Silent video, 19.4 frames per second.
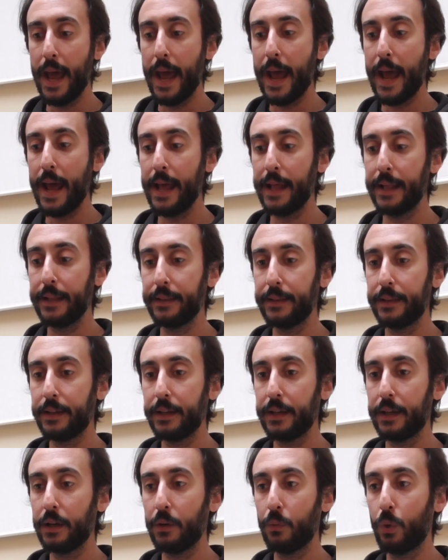And
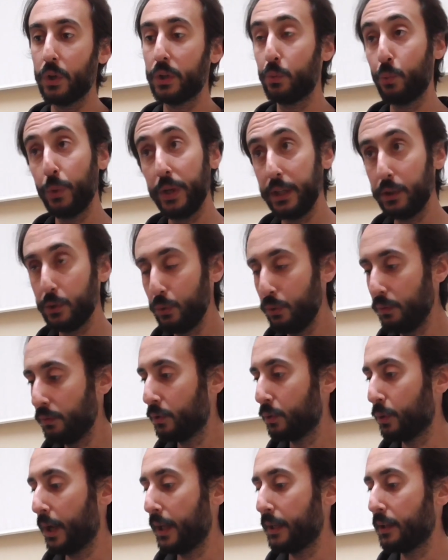what we
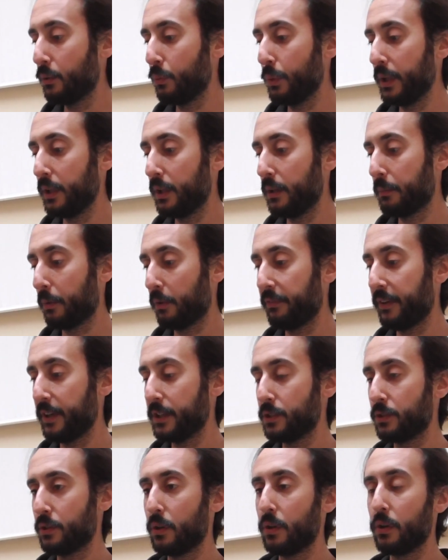do, together with the
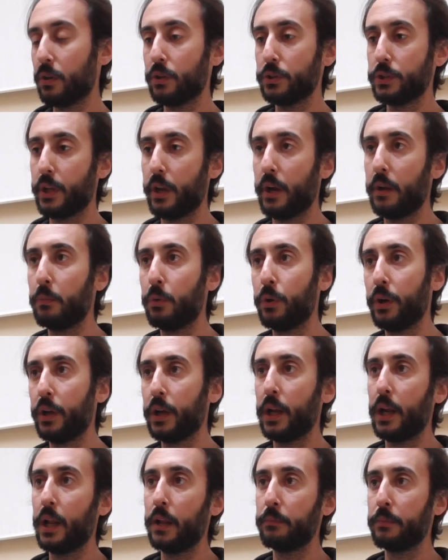Professor José Ramón
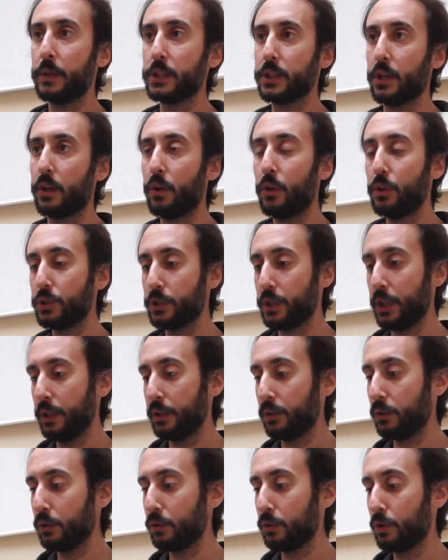Galán Mascarós
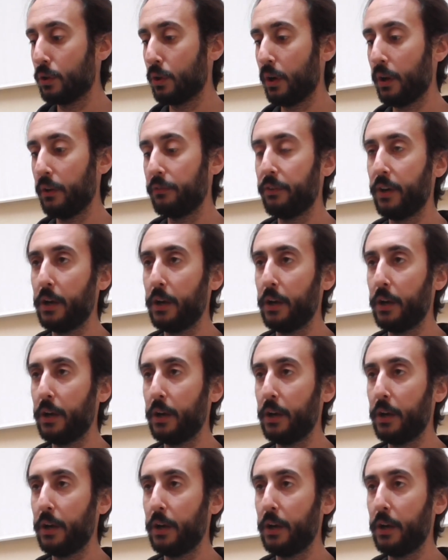and Dr.